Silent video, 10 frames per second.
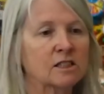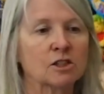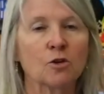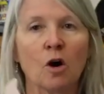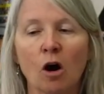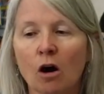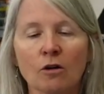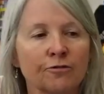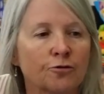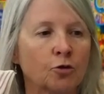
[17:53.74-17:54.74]
they're all
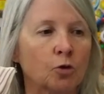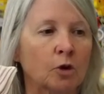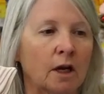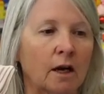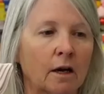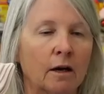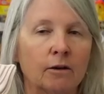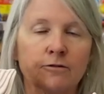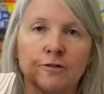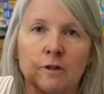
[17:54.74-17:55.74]
full
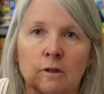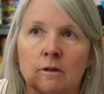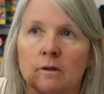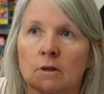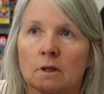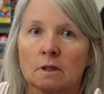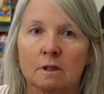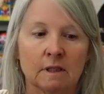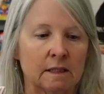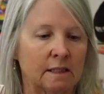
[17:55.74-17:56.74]
of
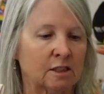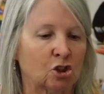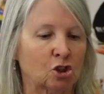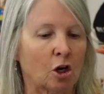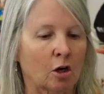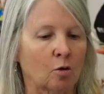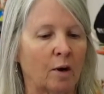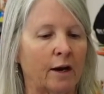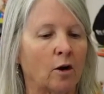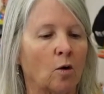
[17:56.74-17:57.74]
this
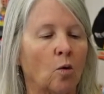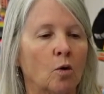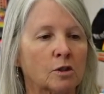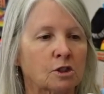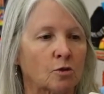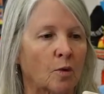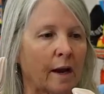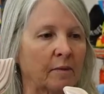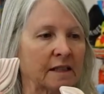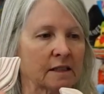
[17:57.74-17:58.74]
chalkware or
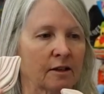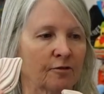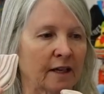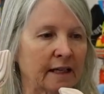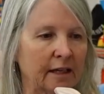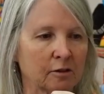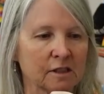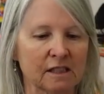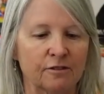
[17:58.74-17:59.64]
ceramic stuff. Like here's the